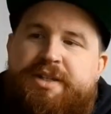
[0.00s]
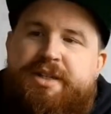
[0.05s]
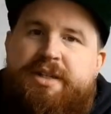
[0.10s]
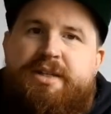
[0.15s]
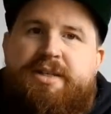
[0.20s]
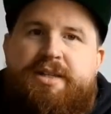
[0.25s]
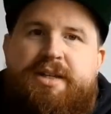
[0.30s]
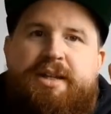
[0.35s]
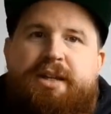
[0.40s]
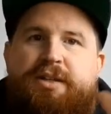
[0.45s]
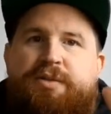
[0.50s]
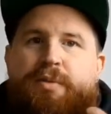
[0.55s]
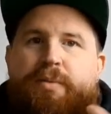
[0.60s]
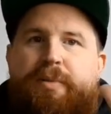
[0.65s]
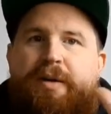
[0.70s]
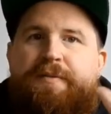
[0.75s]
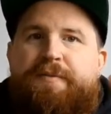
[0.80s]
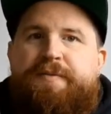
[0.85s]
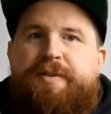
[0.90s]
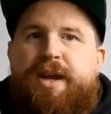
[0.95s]
Sin City. It's
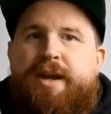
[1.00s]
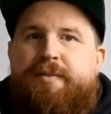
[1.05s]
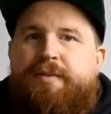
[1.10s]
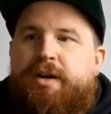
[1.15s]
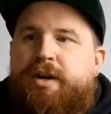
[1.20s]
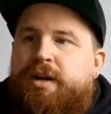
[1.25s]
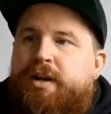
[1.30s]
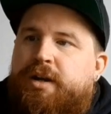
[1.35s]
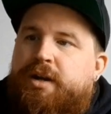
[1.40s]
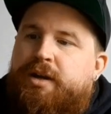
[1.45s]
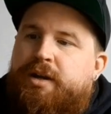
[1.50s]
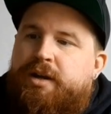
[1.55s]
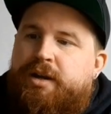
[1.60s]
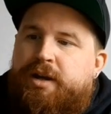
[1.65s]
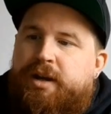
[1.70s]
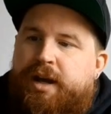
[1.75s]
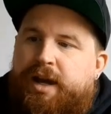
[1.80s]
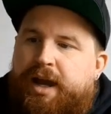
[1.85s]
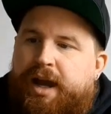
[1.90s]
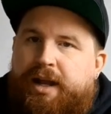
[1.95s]
one of my favorite
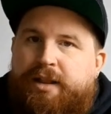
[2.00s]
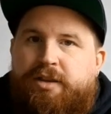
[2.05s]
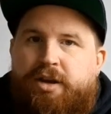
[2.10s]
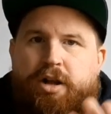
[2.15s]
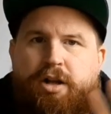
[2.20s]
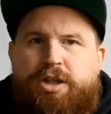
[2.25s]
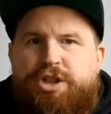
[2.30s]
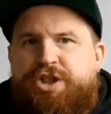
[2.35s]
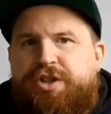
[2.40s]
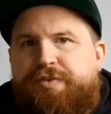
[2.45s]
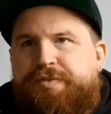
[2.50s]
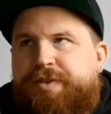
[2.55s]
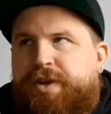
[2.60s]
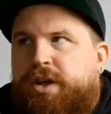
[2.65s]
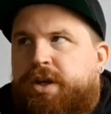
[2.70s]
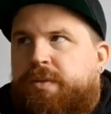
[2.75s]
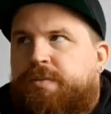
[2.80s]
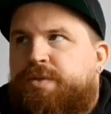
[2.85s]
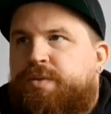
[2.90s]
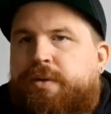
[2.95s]
anthology
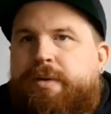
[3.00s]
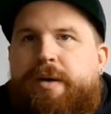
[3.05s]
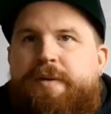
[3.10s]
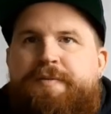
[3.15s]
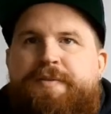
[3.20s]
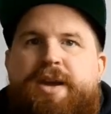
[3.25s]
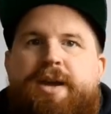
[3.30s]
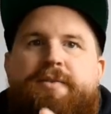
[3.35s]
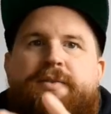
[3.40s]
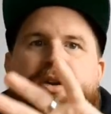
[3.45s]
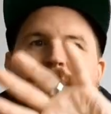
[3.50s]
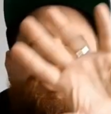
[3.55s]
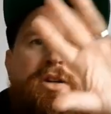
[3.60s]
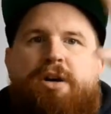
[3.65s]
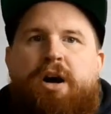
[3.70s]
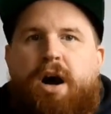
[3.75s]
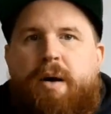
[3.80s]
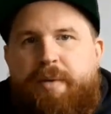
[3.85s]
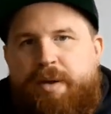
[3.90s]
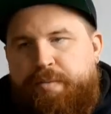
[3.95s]
films, one of my favorite
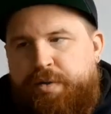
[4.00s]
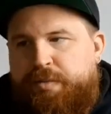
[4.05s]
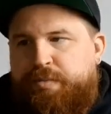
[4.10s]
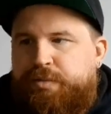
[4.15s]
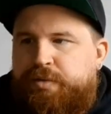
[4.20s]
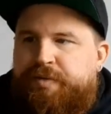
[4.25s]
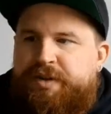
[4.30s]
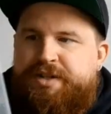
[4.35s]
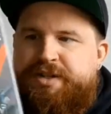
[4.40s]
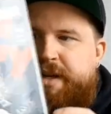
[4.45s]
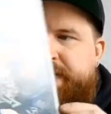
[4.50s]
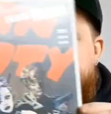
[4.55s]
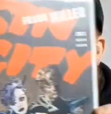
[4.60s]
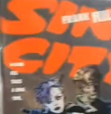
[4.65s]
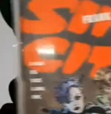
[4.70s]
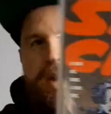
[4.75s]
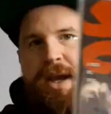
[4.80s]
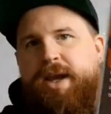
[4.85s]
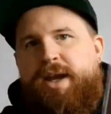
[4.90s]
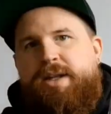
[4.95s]
comic book movies ever
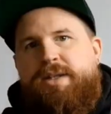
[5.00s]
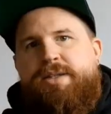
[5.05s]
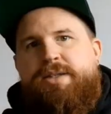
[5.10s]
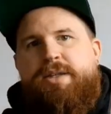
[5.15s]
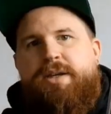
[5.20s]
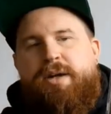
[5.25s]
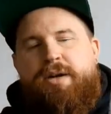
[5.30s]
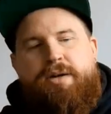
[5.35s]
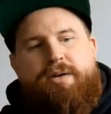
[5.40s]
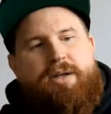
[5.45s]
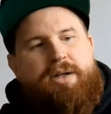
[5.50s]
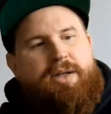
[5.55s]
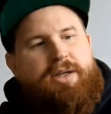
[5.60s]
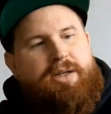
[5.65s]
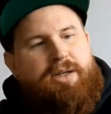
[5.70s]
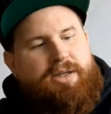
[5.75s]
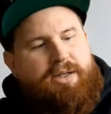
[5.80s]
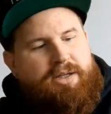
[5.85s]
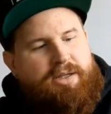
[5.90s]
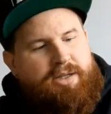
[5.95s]
made. So
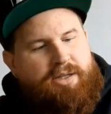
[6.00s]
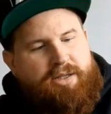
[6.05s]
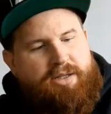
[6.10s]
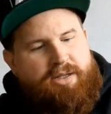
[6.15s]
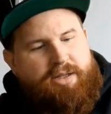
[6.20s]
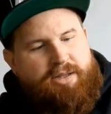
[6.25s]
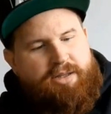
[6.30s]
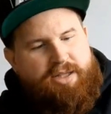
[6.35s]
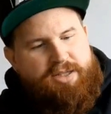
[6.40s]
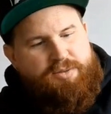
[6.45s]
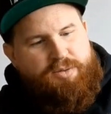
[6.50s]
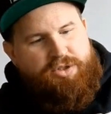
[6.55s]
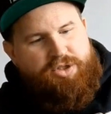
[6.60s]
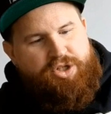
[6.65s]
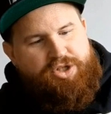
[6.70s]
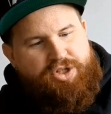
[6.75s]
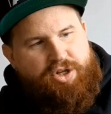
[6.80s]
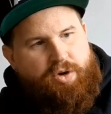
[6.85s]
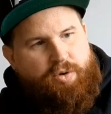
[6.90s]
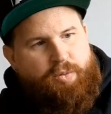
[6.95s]
this was
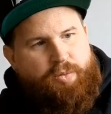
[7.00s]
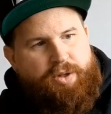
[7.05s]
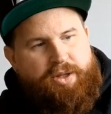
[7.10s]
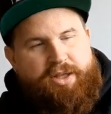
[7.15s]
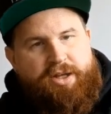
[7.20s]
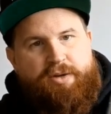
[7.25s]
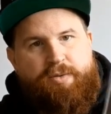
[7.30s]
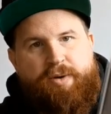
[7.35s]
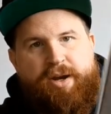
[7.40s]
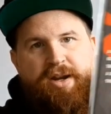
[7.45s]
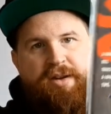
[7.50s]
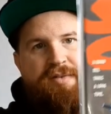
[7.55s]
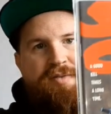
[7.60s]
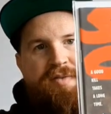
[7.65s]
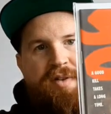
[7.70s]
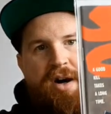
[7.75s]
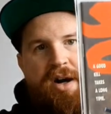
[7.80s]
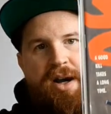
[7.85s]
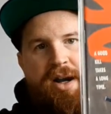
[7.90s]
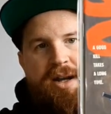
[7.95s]
just a really great
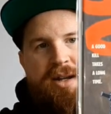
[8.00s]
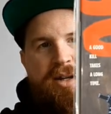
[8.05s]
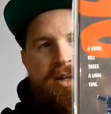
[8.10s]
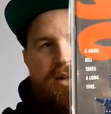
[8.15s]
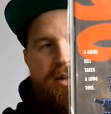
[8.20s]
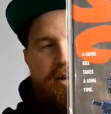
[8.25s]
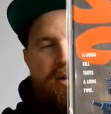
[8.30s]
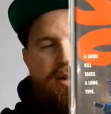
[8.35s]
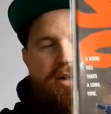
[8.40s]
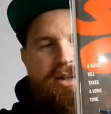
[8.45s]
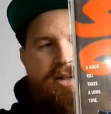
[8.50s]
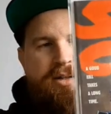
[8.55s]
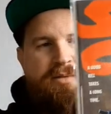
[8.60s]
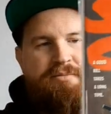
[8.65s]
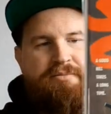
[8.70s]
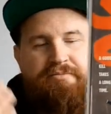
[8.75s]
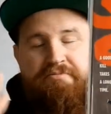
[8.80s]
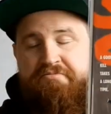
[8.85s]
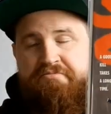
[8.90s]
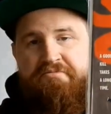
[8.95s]
find.
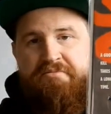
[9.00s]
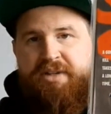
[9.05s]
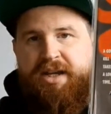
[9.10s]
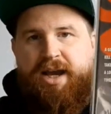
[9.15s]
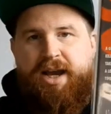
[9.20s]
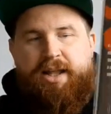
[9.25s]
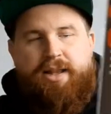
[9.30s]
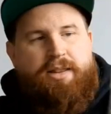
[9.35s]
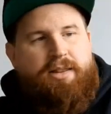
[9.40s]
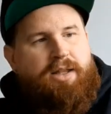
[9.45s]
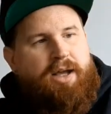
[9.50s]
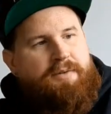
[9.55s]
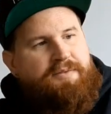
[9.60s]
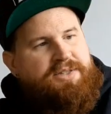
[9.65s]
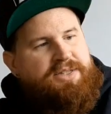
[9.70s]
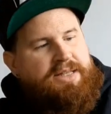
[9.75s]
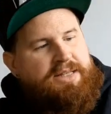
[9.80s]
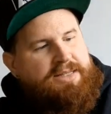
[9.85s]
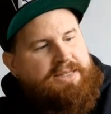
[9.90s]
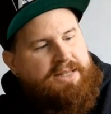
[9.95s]
And yeah, I love
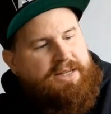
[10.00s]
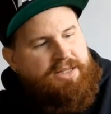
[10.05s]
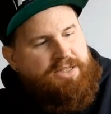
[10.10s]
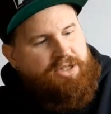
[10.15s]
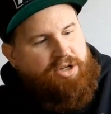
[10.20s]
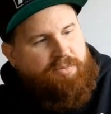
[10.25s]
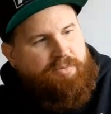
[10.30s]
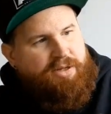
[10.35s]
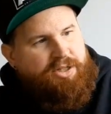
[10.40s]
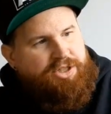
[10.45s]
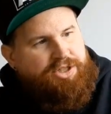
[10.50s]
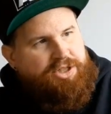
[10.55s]
Sin City so much.